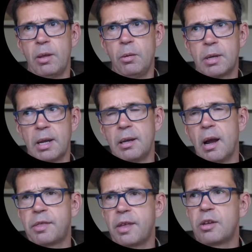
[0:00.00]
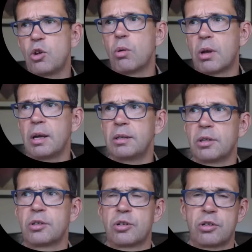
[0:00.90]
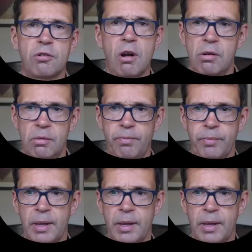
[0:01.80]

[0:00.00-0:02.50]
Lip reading: Okay, I think you're going to struggle.